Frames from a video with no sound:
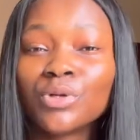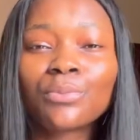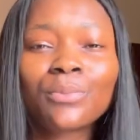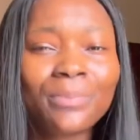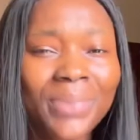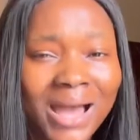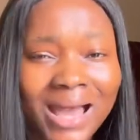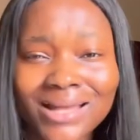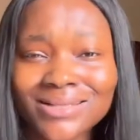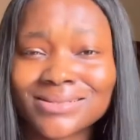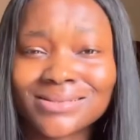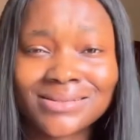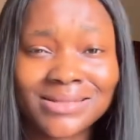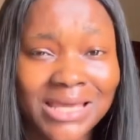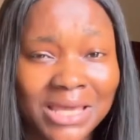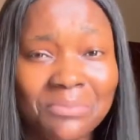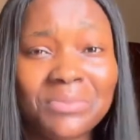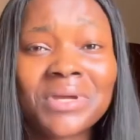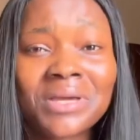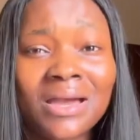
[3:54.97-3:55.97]
bad
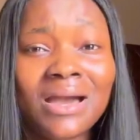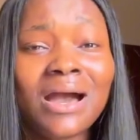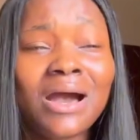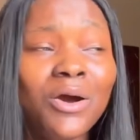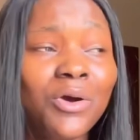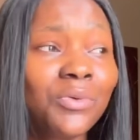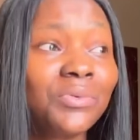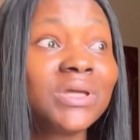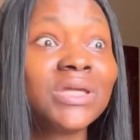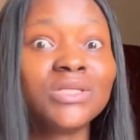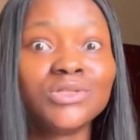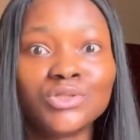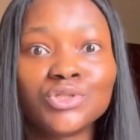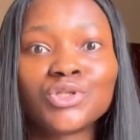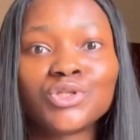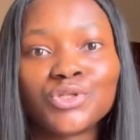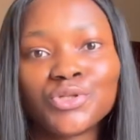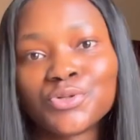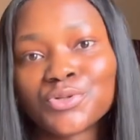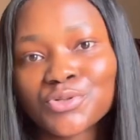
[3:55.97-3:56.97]
chemical
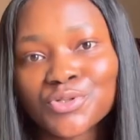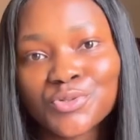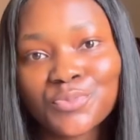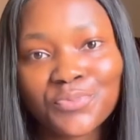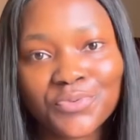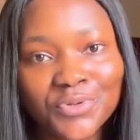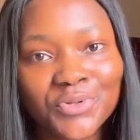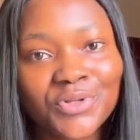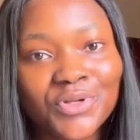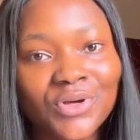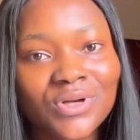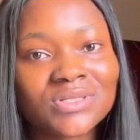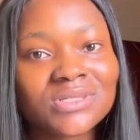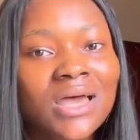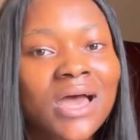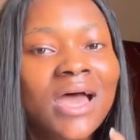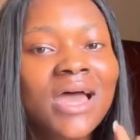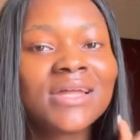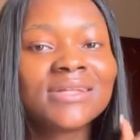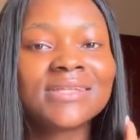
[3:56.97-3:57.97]
induced products
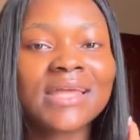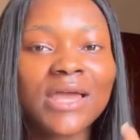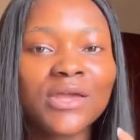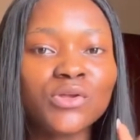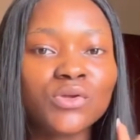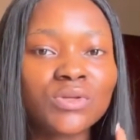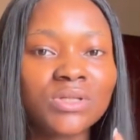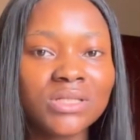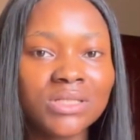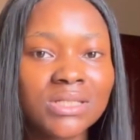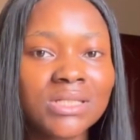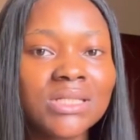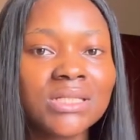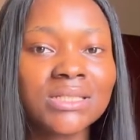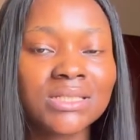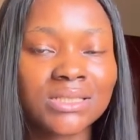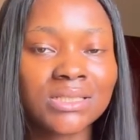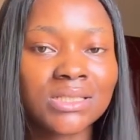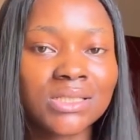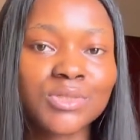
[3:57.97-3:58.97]
then you need
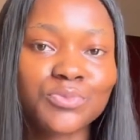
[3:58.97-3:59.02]
this